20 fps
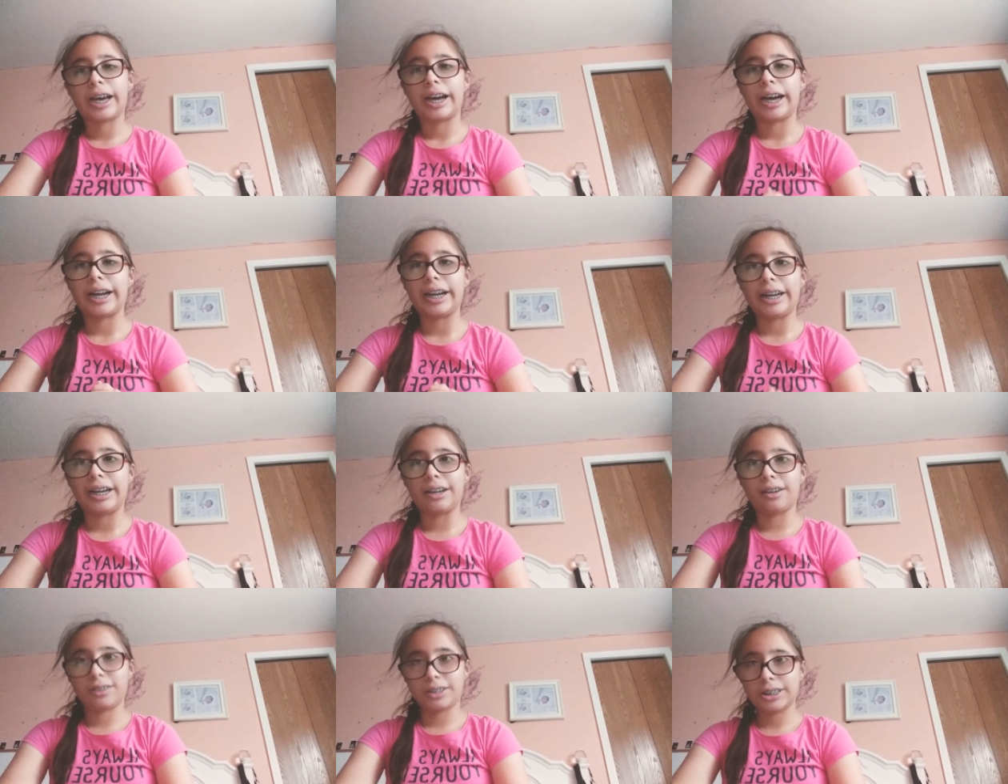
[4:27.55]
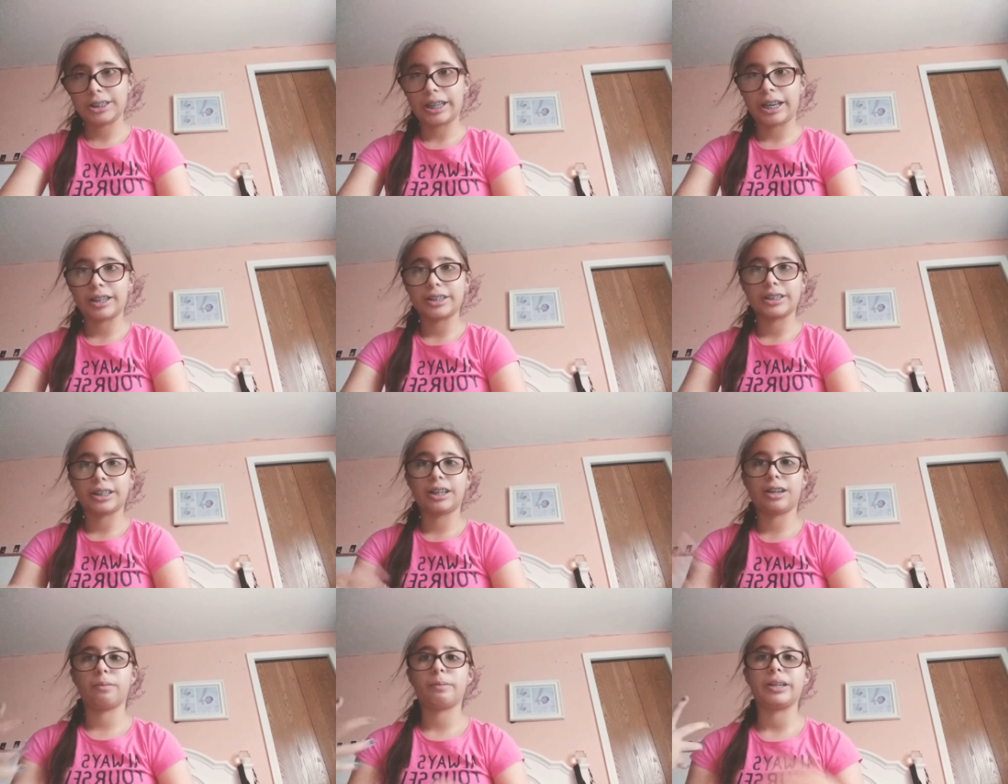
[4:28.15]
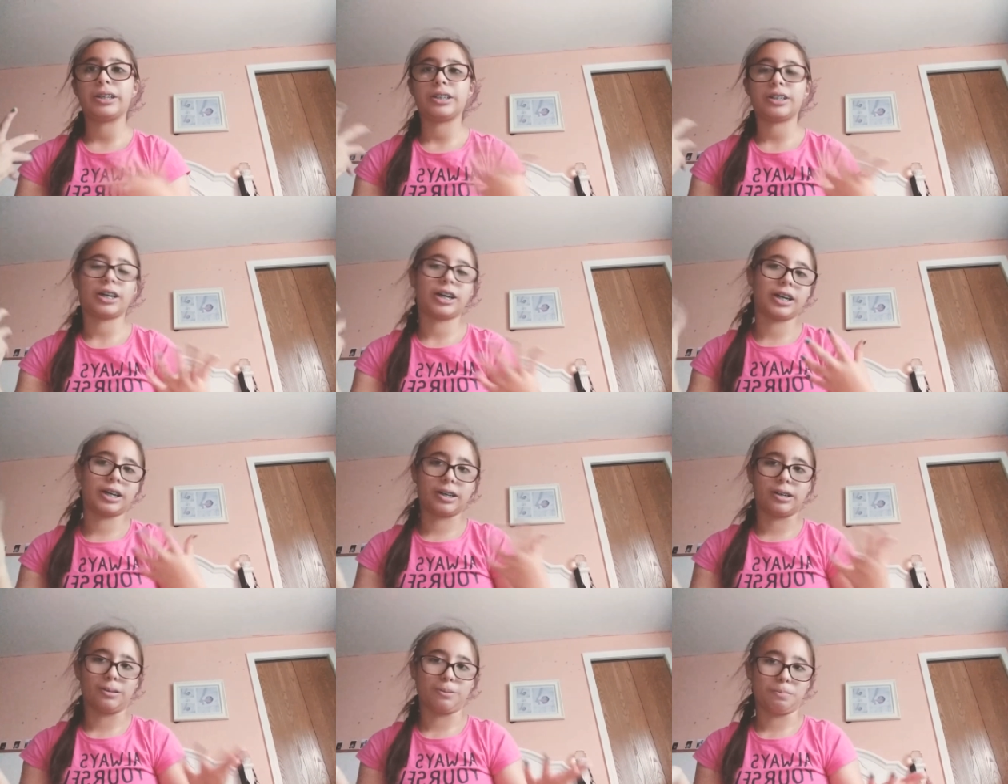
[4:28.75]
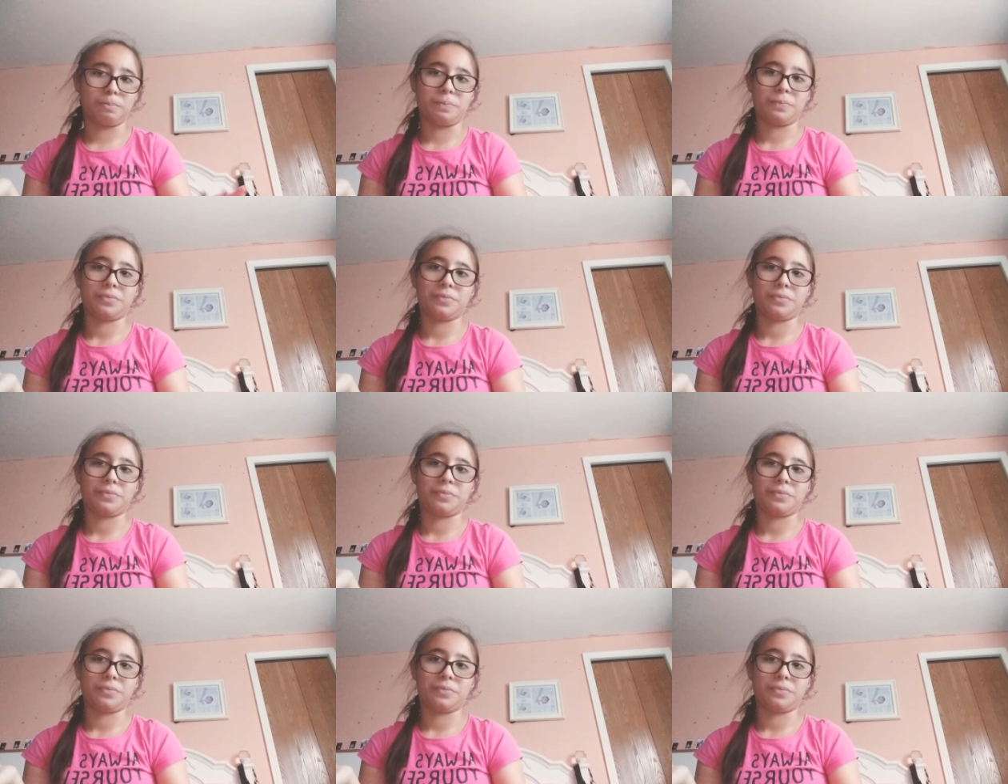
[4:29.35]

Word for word: And I know it sounds a little bit um,